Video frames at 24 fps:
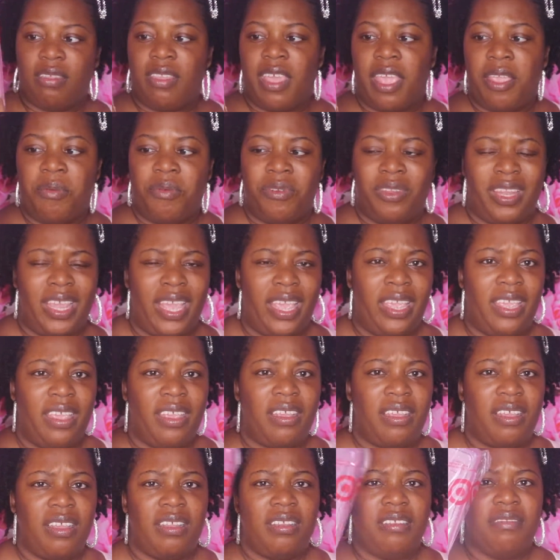they were
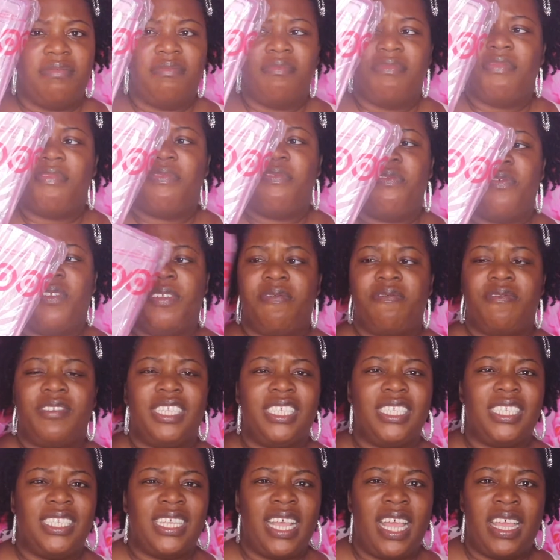like
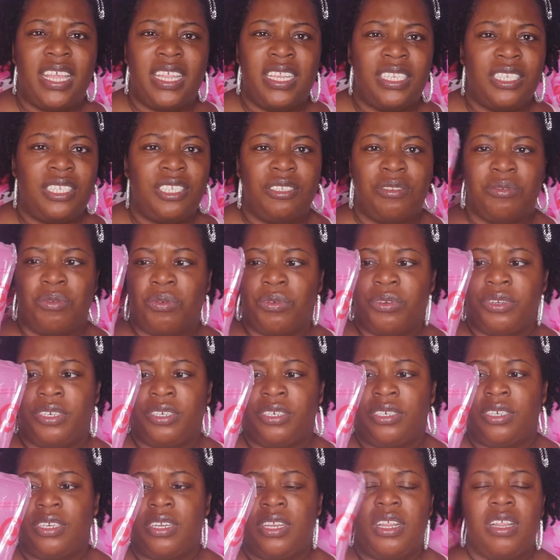50 cents
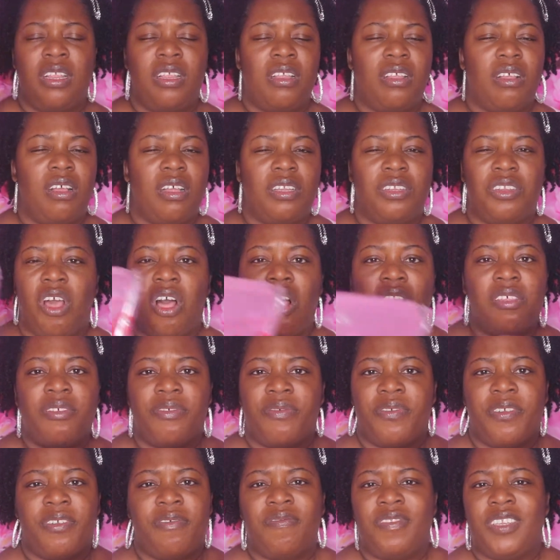or
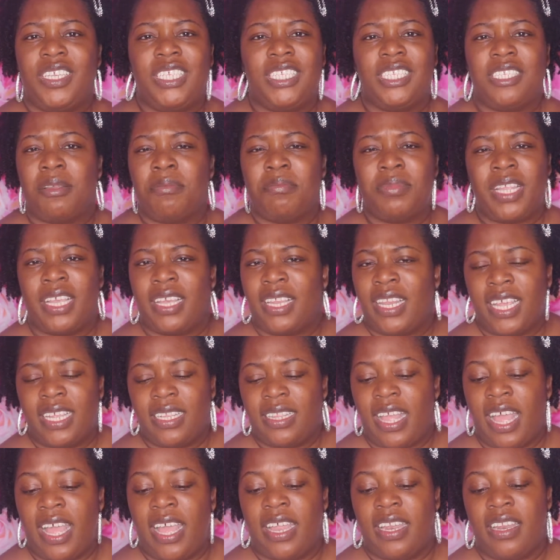$1.50, something like
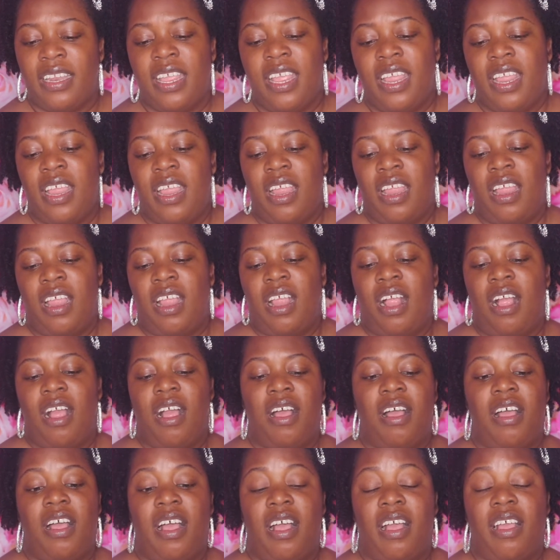that.
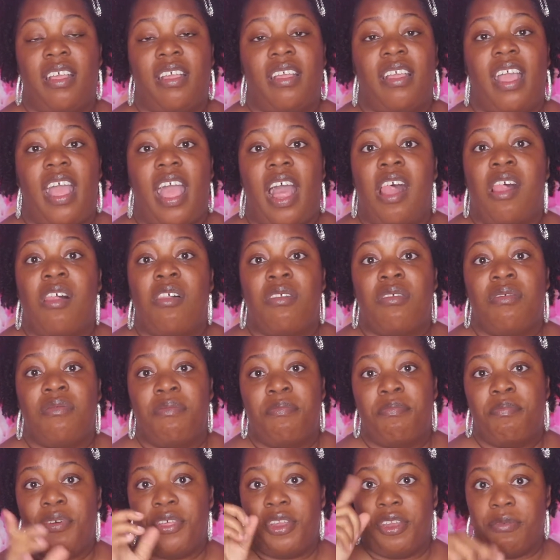I'll
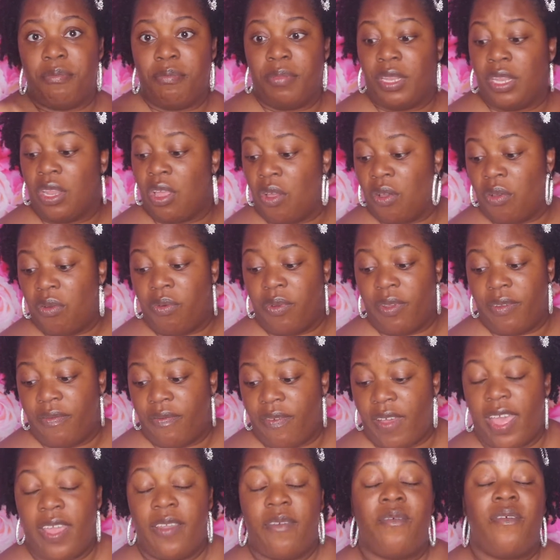put it below if
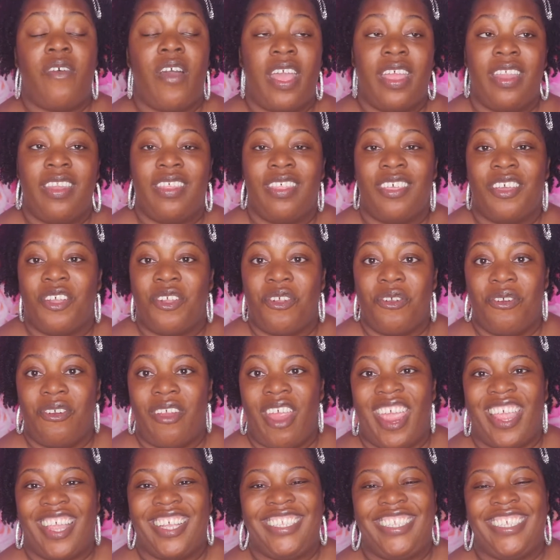I find the
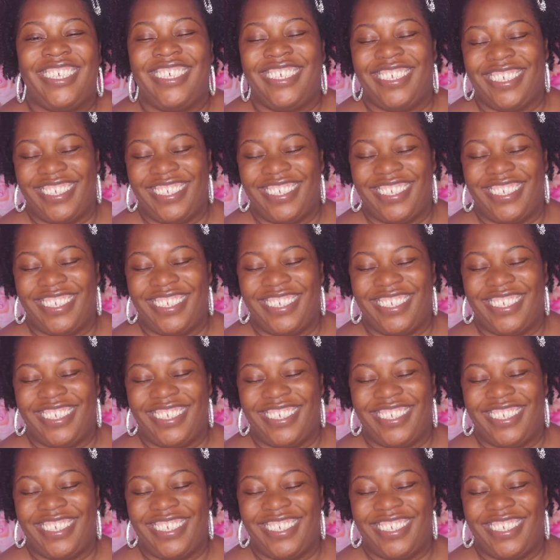correct